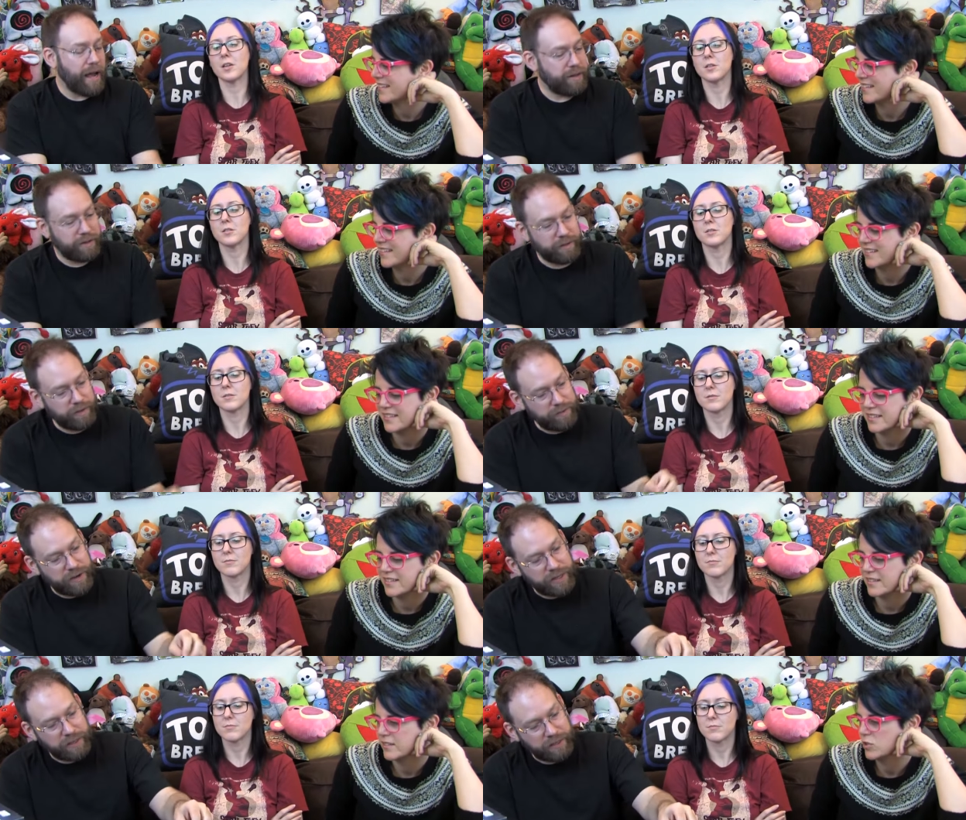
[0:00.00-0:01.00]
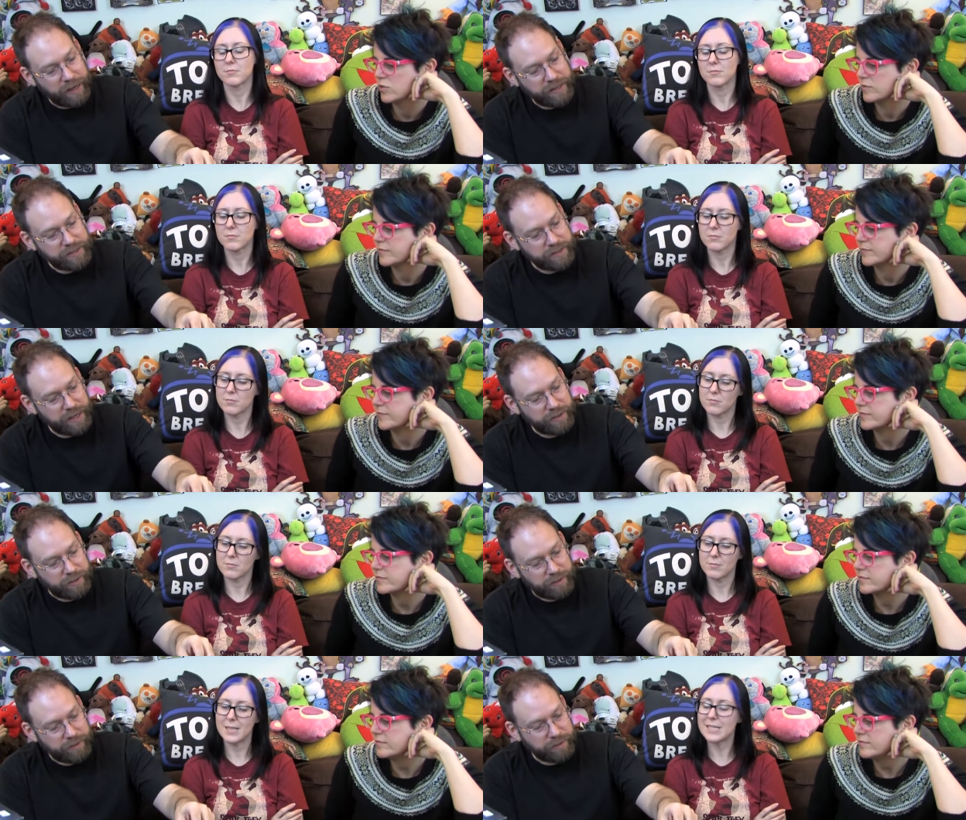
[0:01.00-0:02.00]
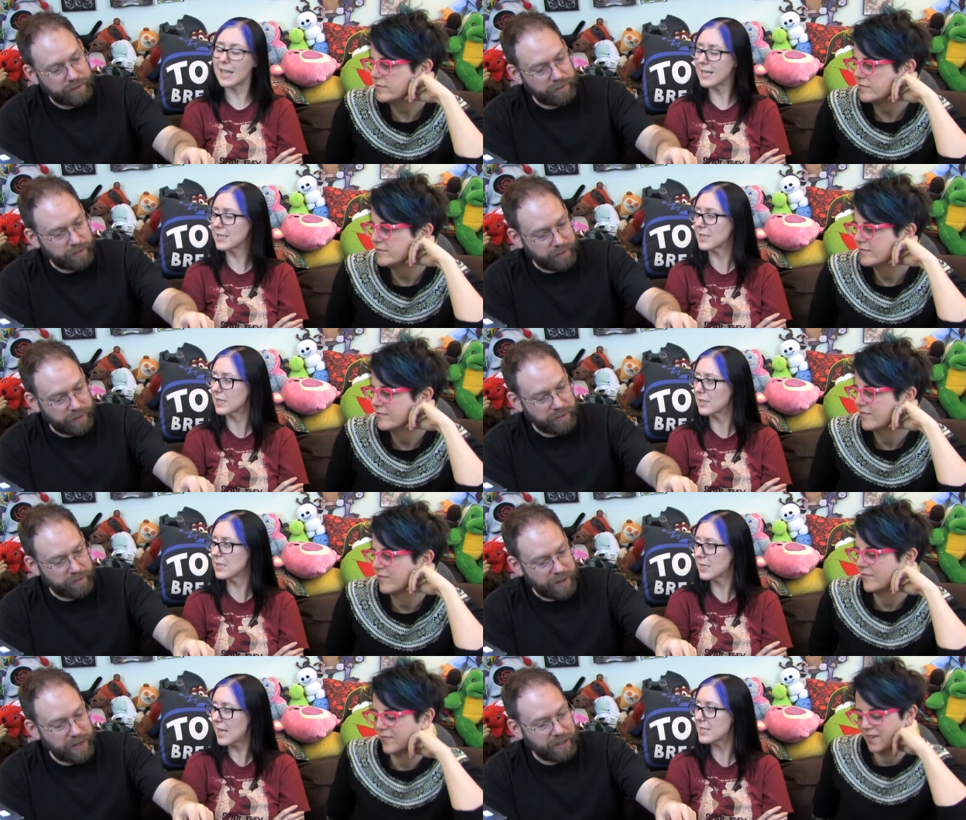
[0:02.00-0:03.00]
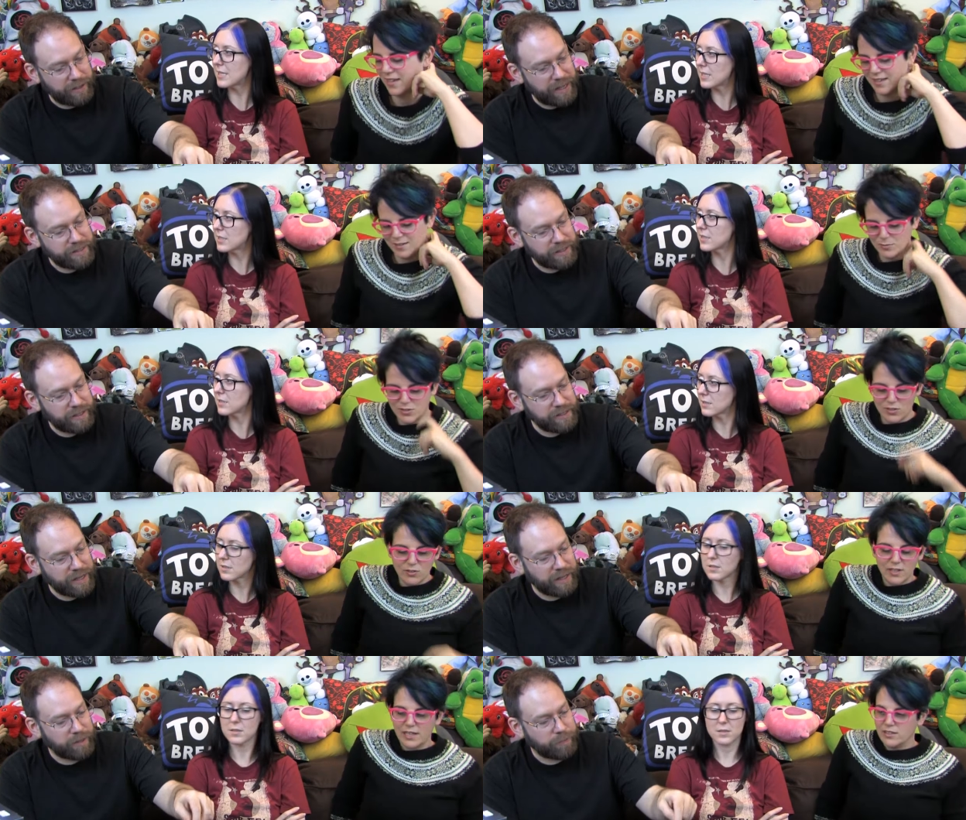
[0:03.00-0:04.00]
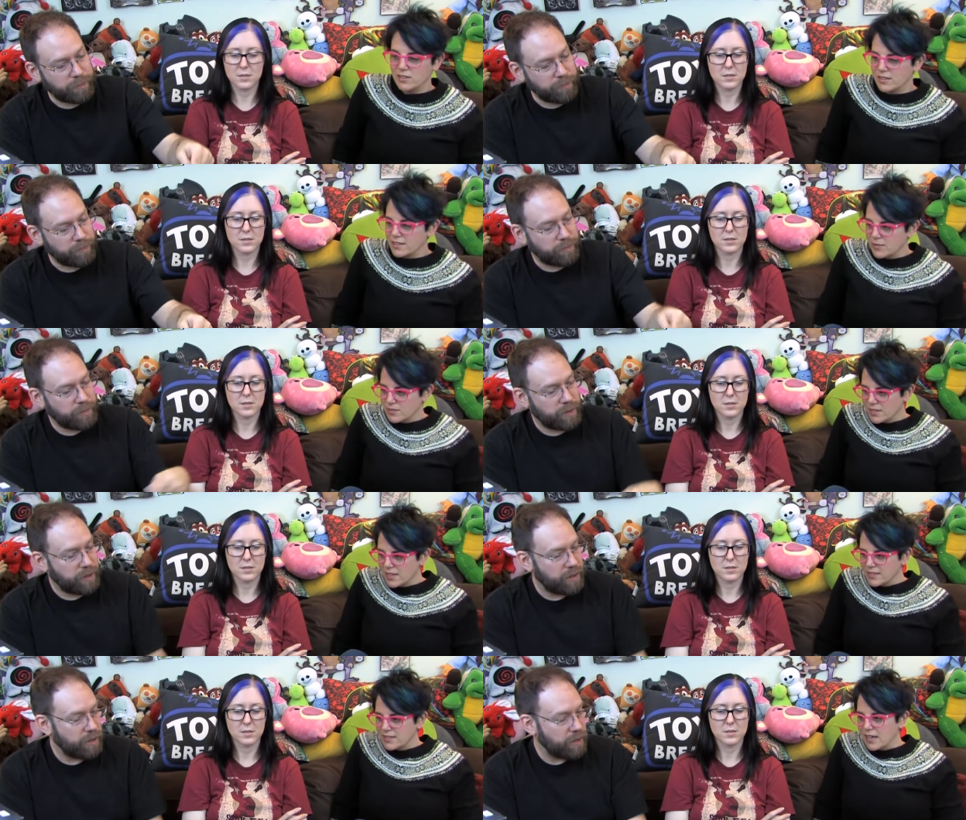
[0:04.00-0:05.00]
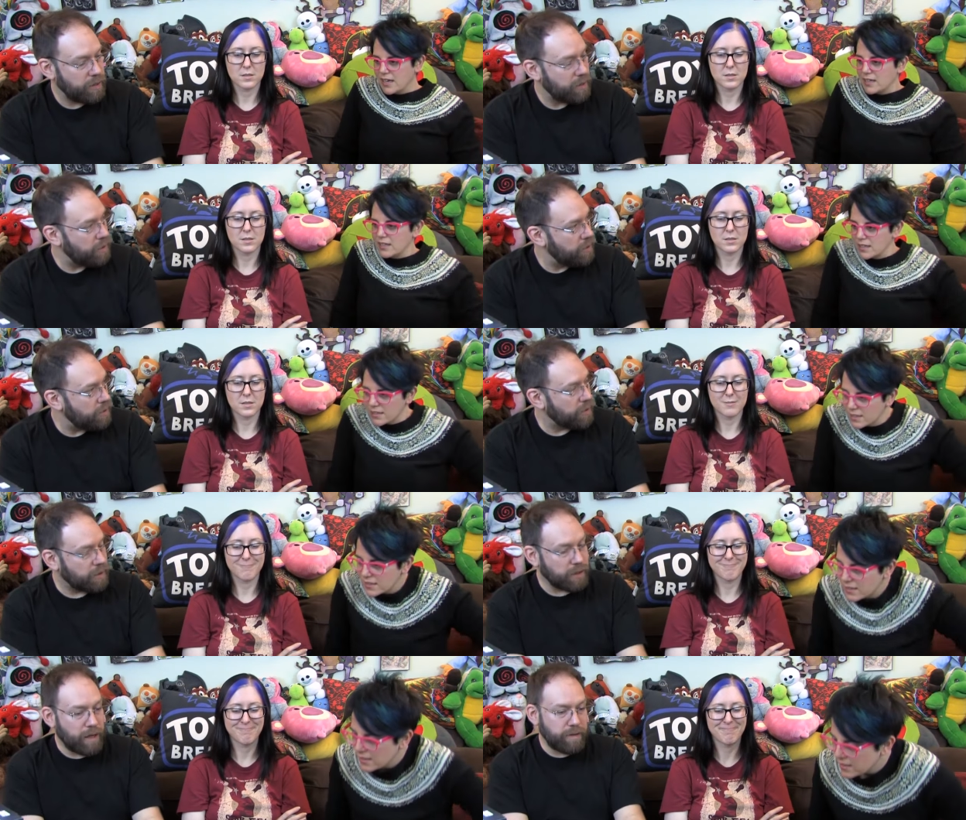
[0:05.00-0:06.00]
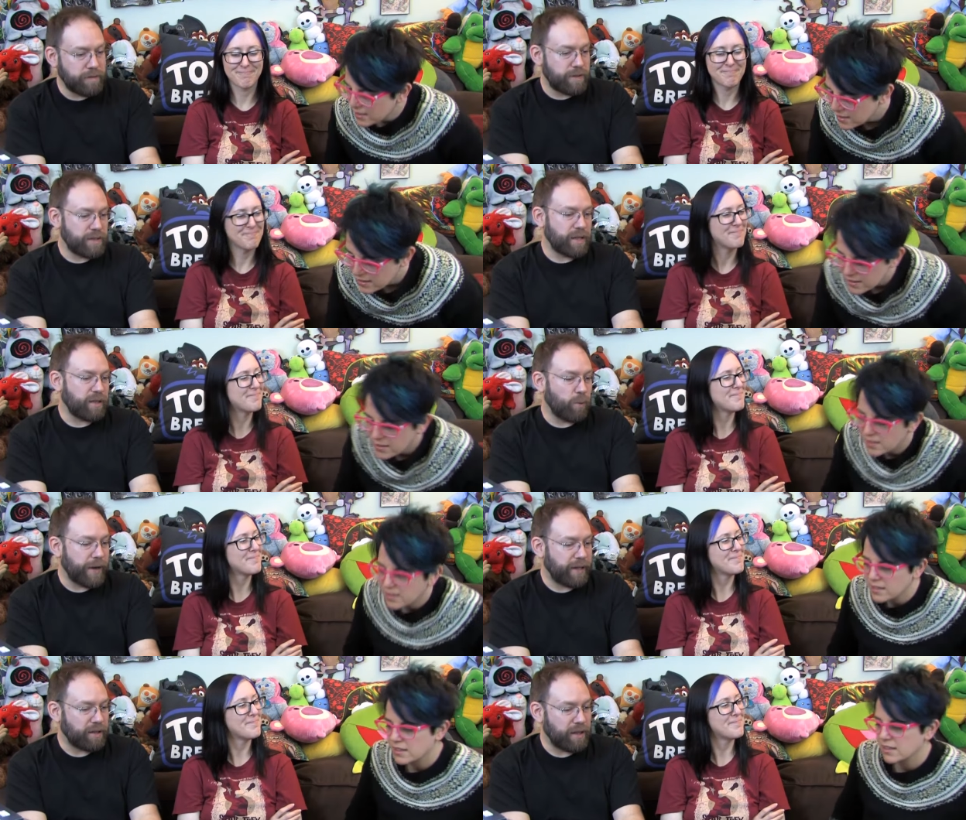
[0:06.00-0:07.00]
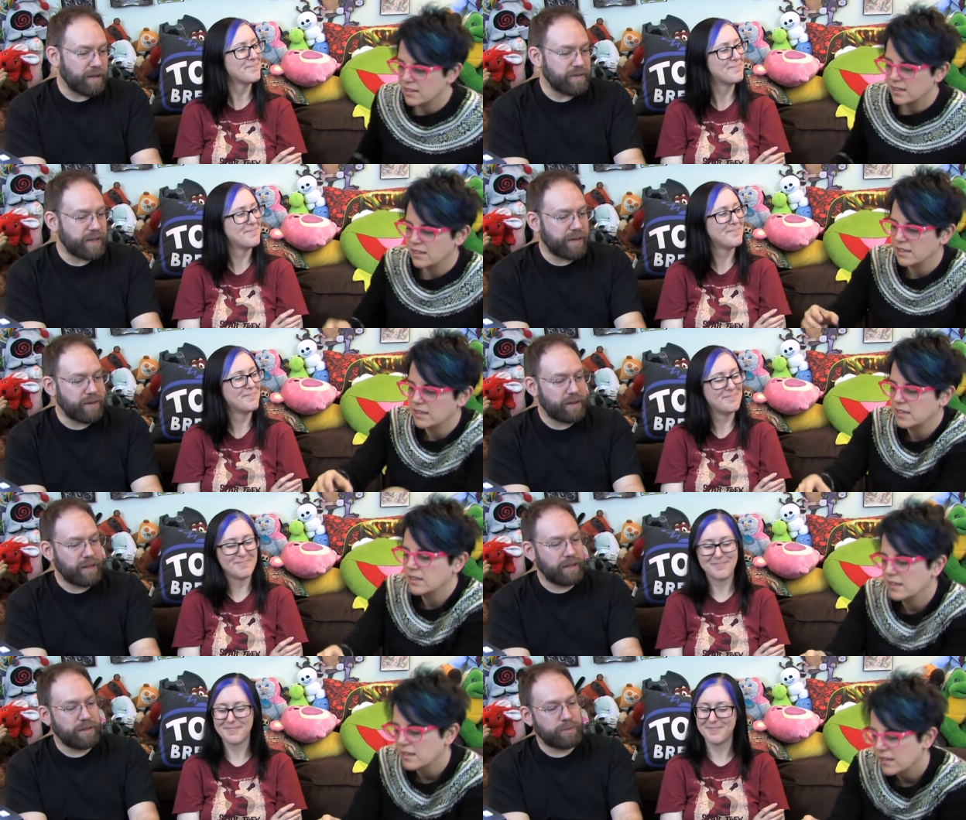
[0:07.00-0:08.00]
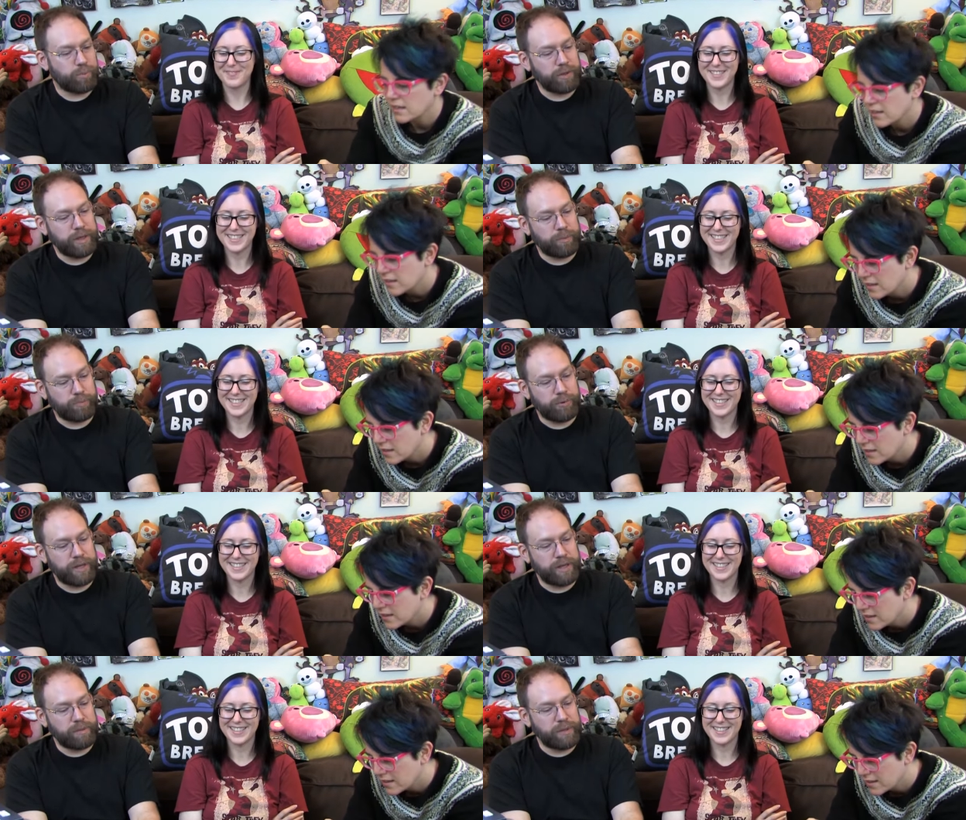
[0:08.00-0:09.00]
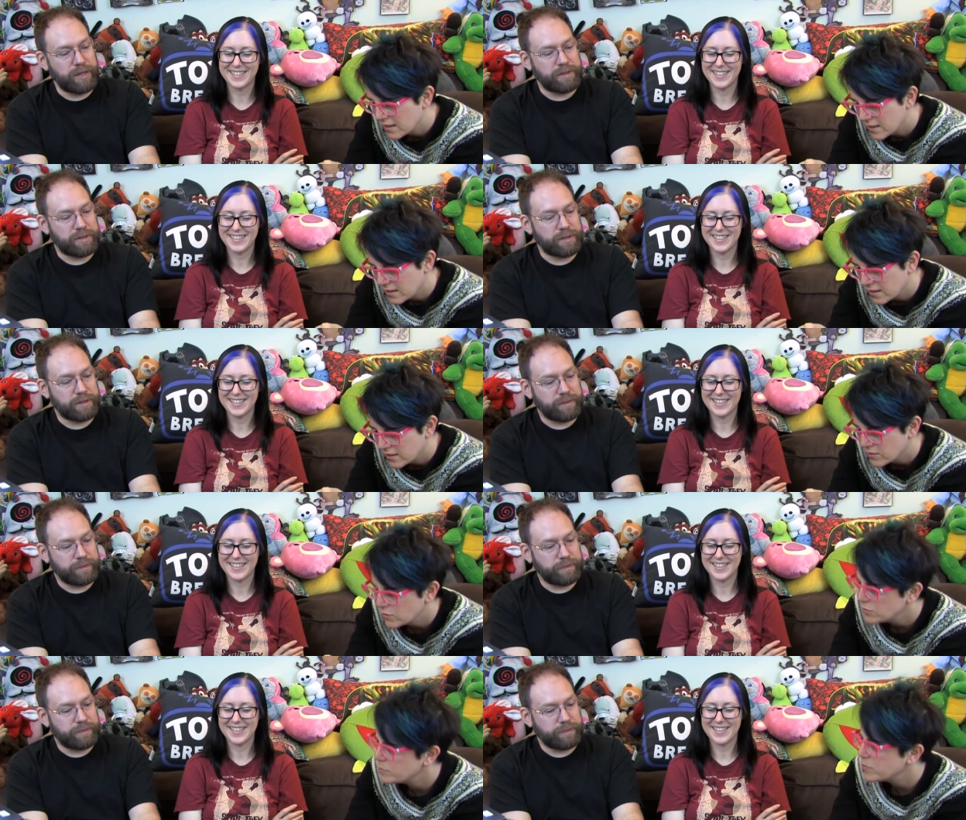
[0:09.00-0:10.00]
Speaker 1: Uh, this is a very nice Santa. This he's is classic. A, it's a he's very classic. classic. He's so got glad the, you
Speaker 2: didn't say it was a nice sack.
Speaker 1: The gloves. He's got the white gloves and everything. It's pretty pretty good piece. So whose